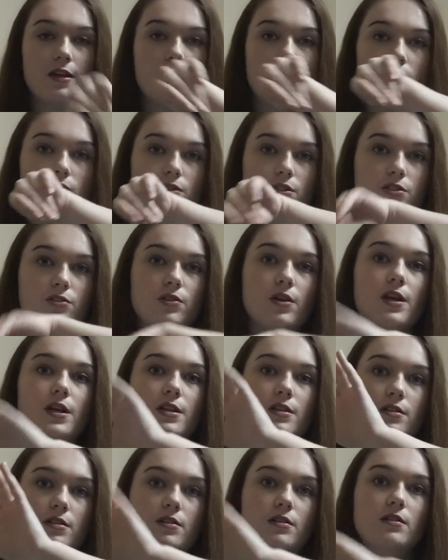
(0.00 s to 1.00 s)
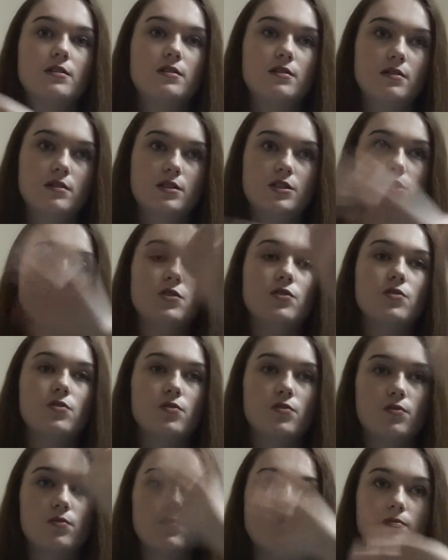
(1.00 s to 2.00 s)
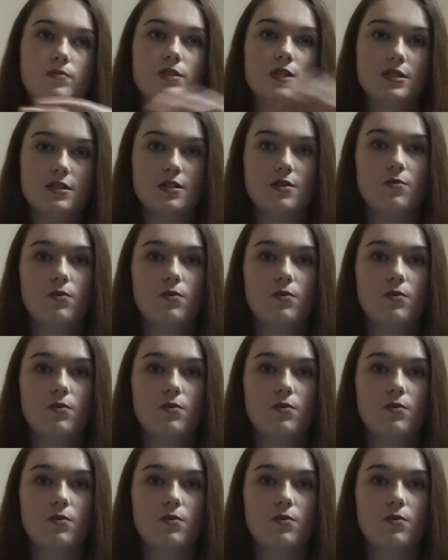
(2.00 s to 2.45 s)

go straight to Disney